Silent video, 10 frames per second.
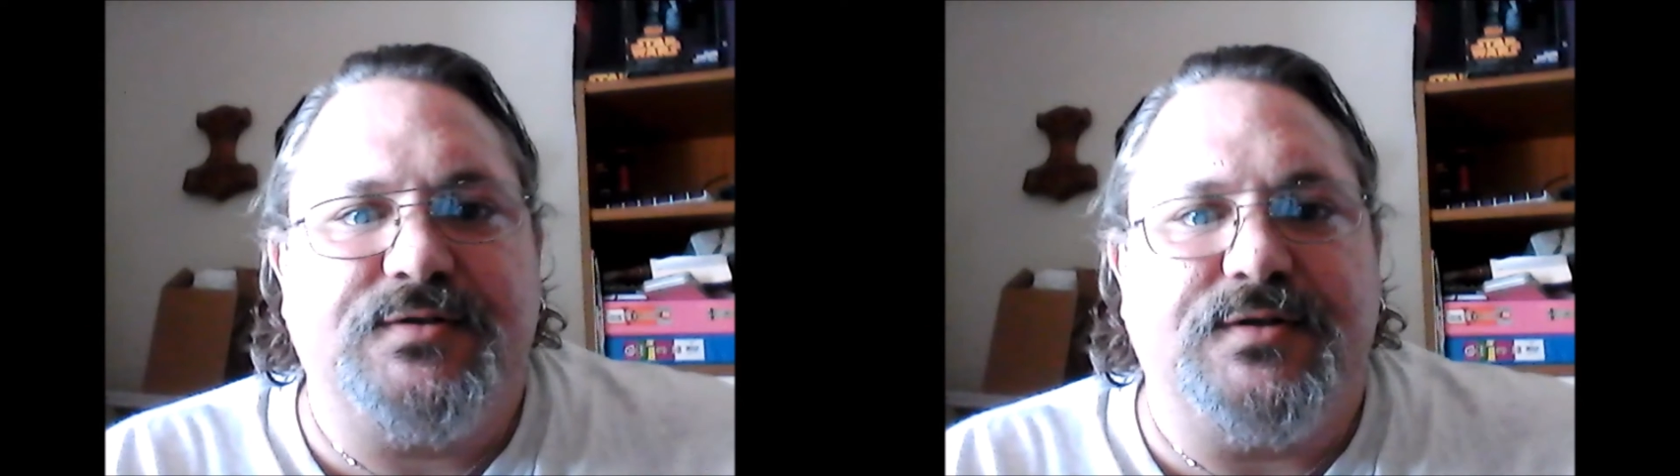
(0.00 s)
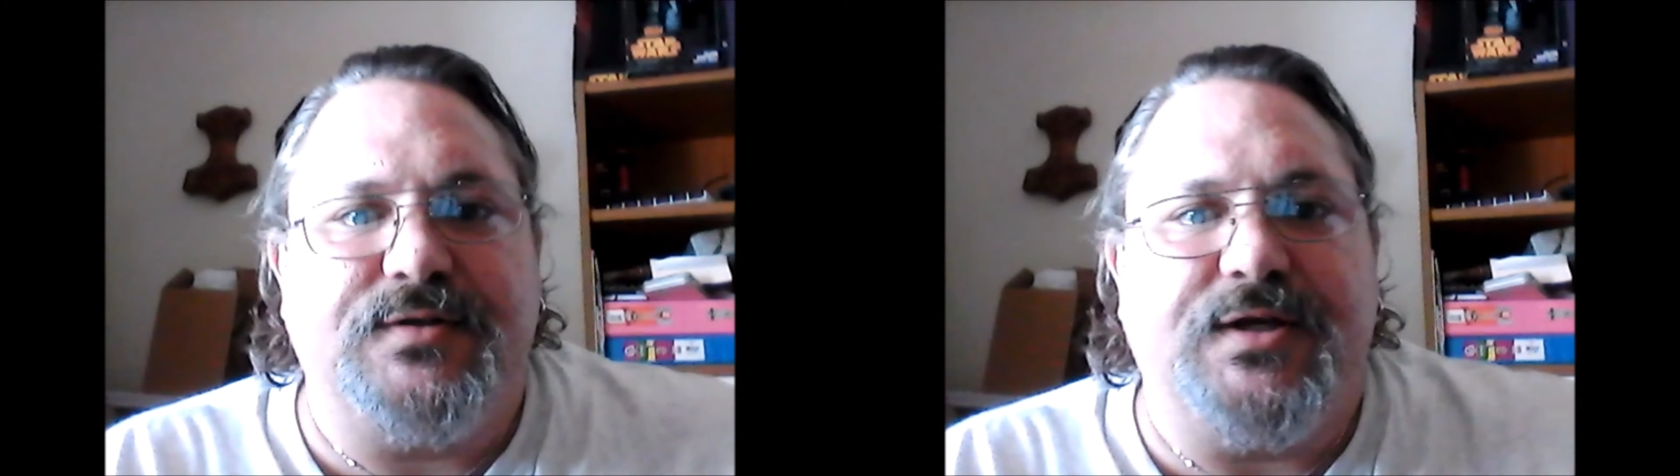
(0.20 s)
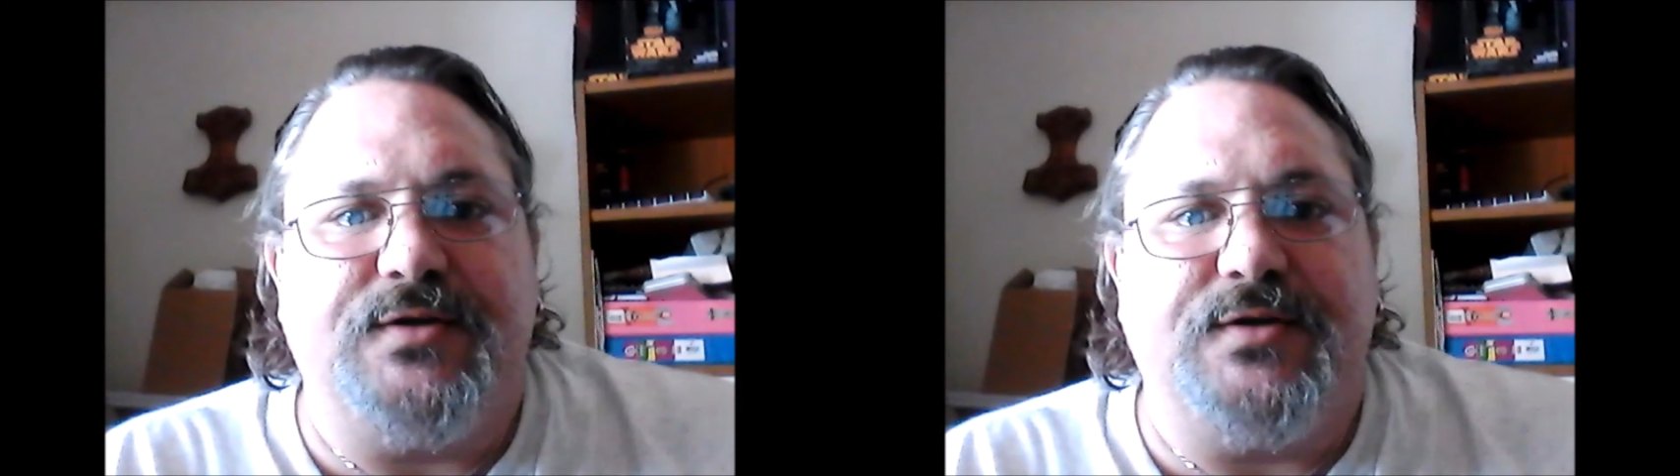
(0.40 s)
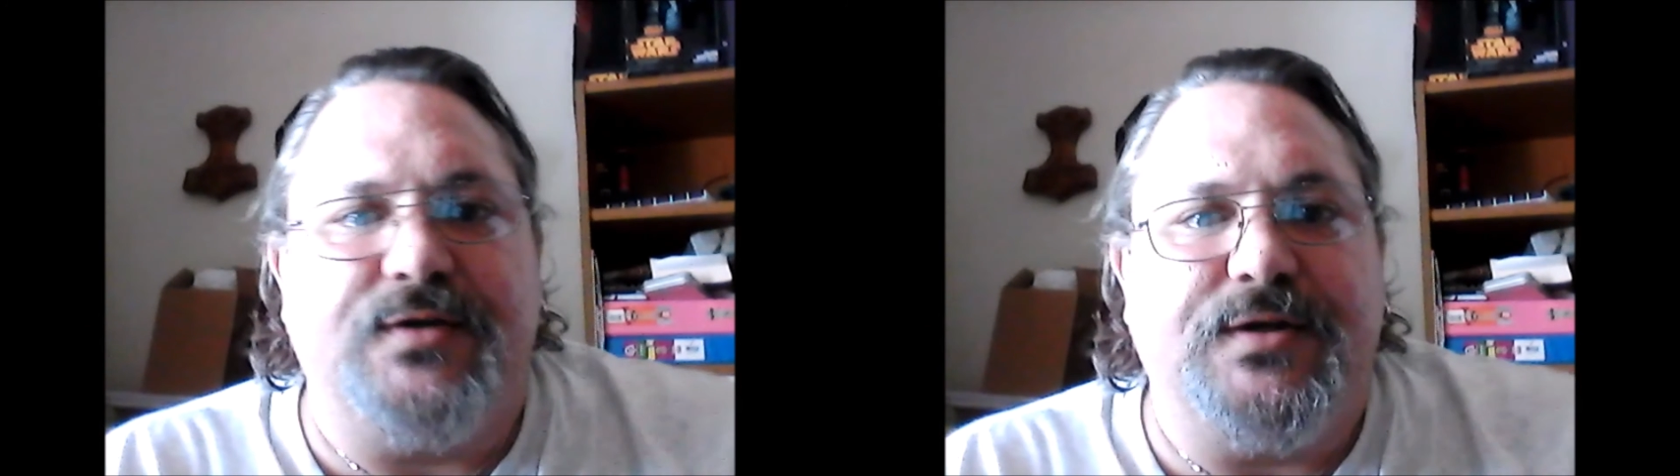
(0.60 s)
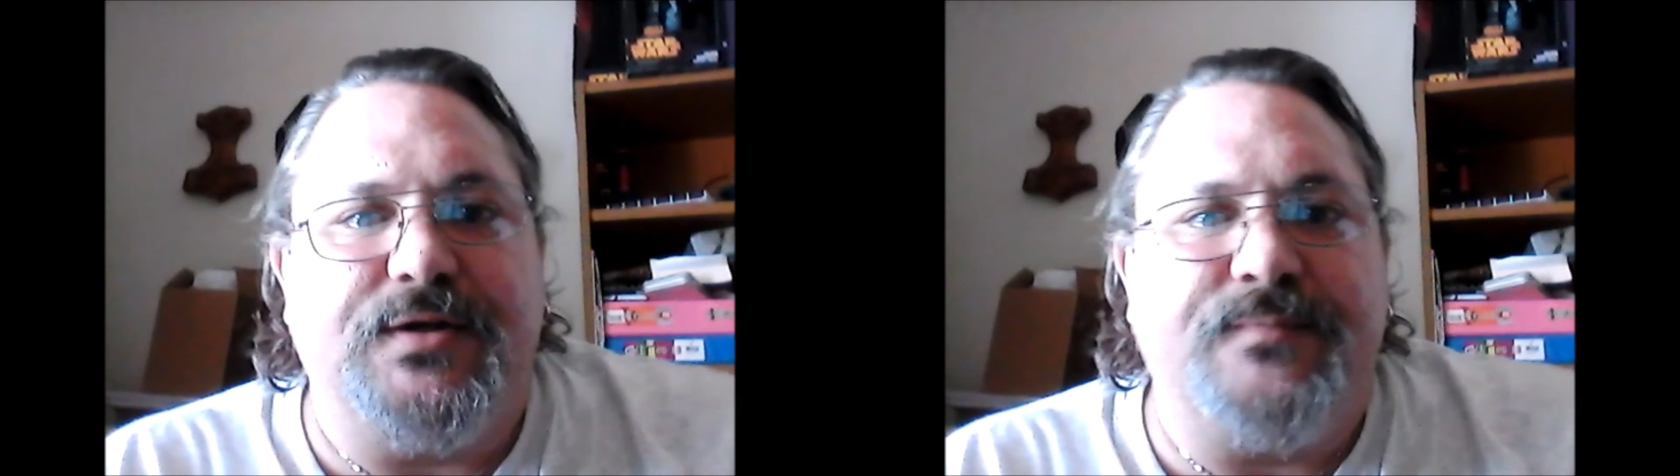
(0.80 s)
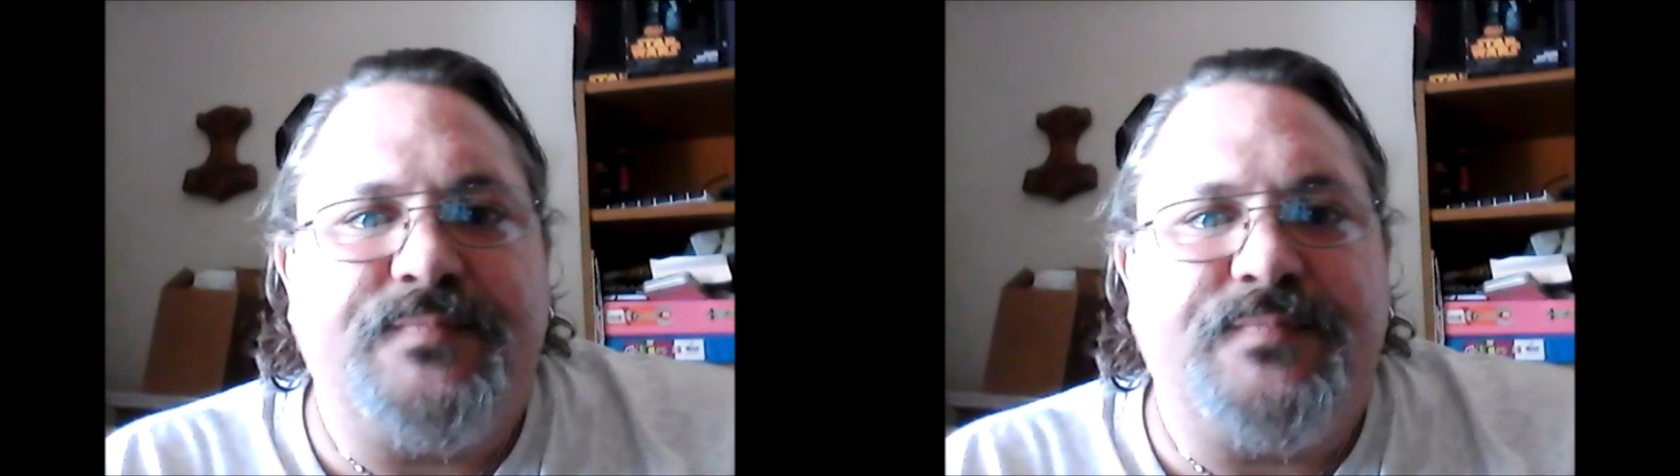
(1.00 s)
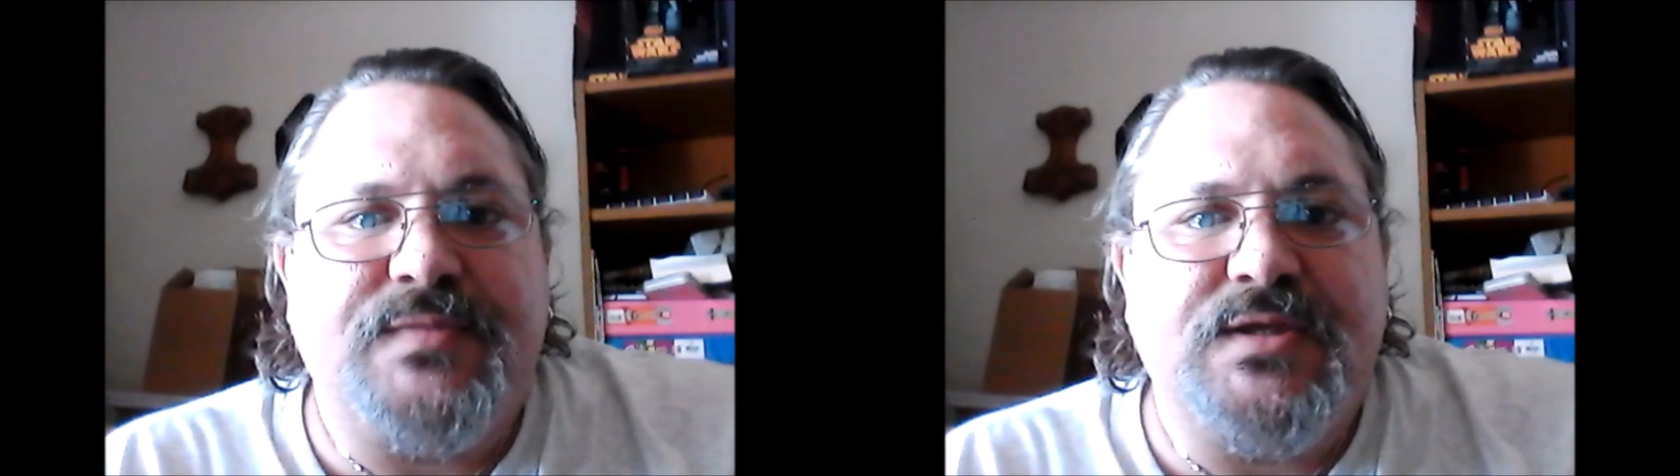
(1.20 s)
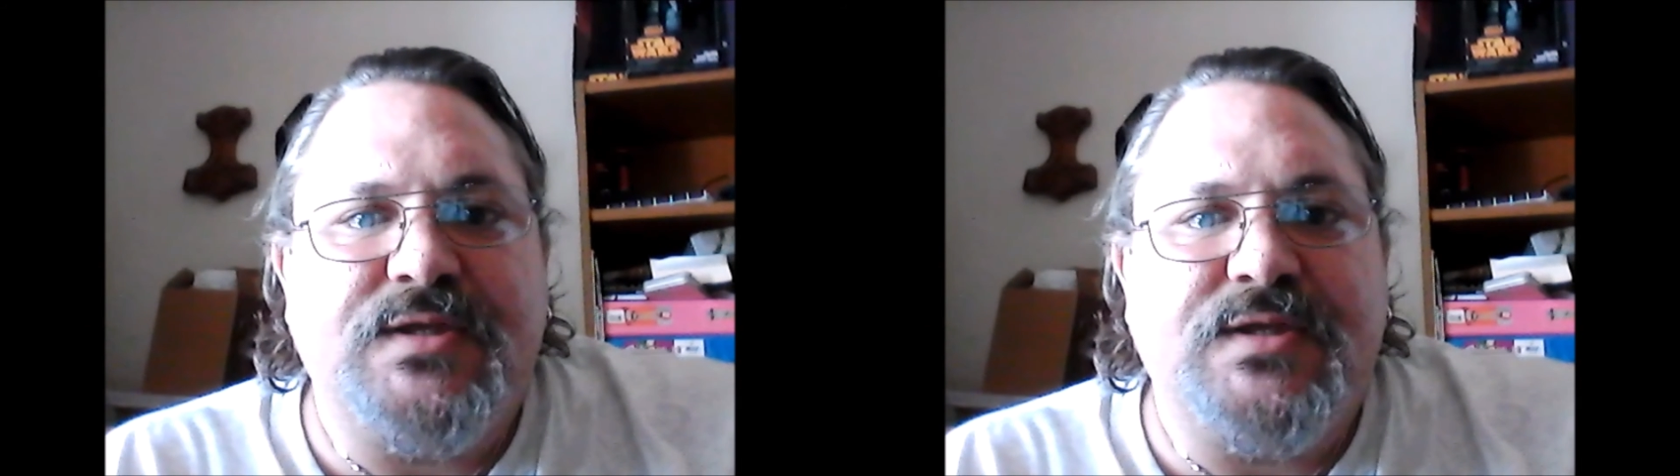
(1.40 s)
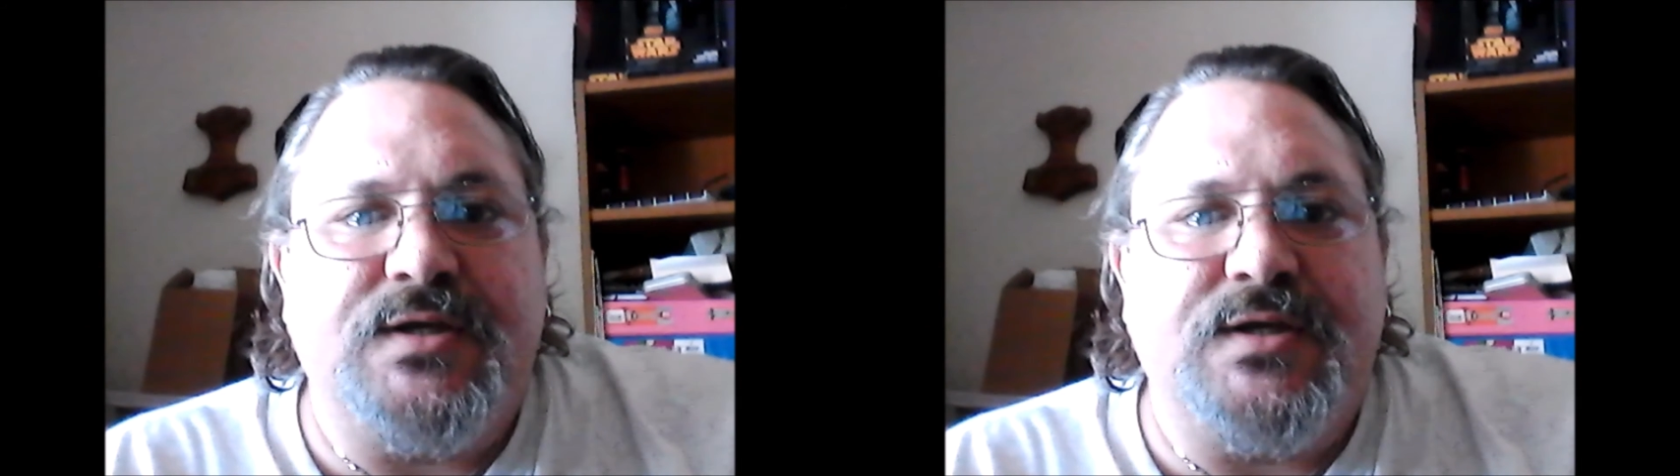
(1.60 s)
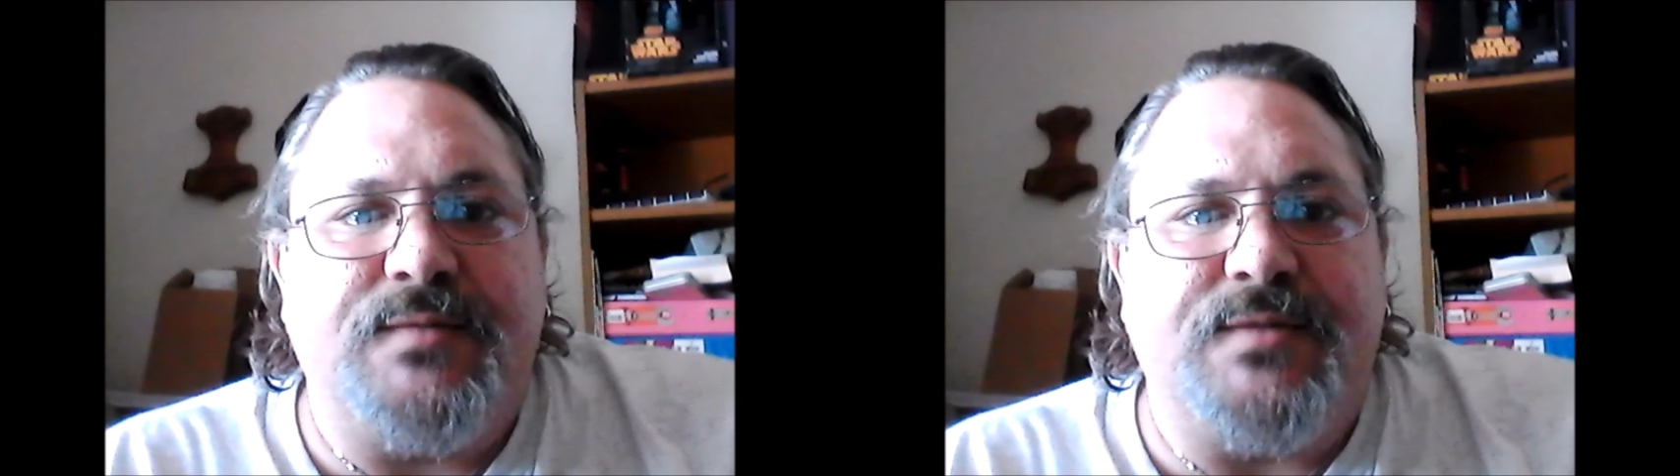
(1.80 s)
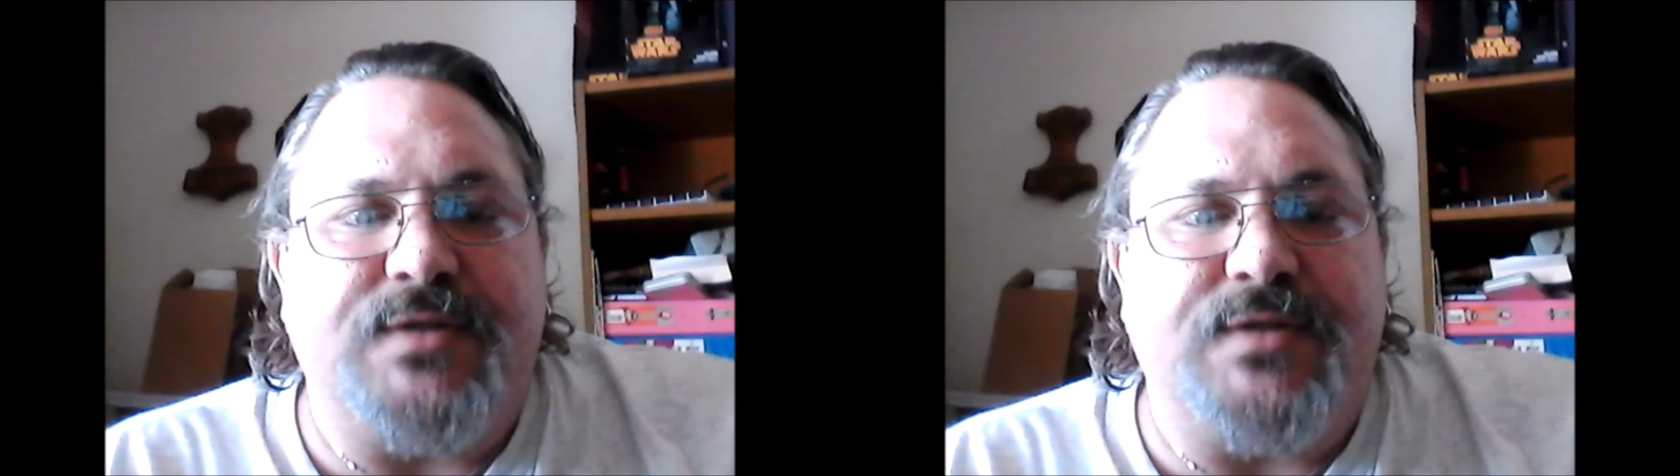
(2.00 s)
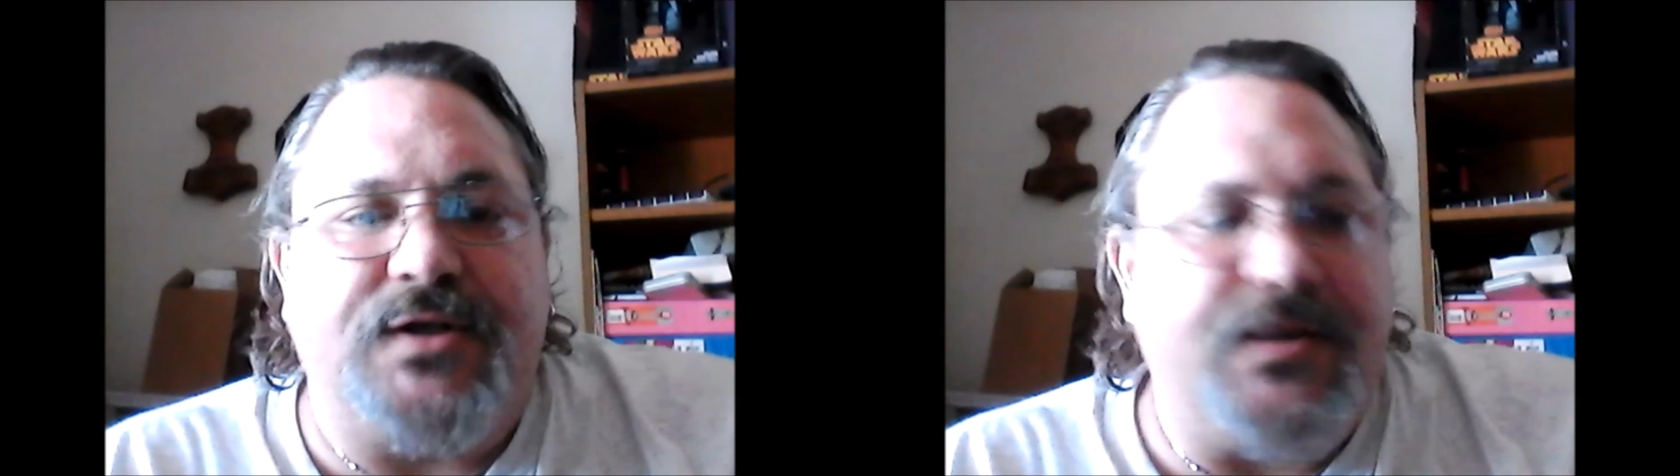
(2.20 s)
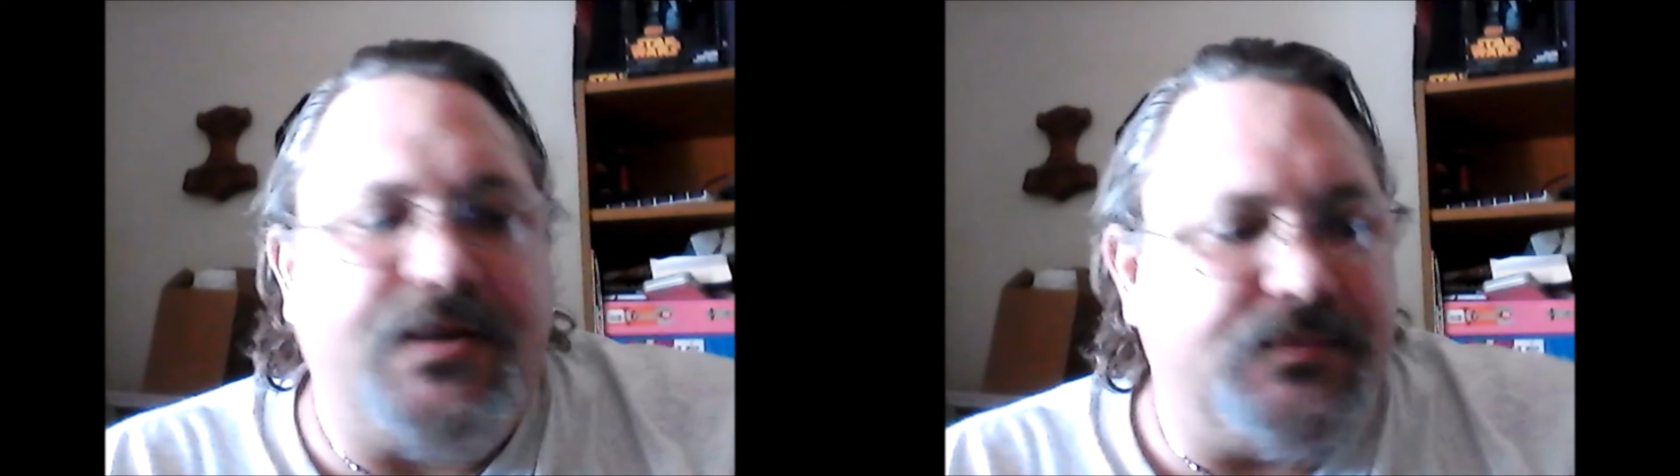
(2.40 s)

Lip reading: and mix it all together.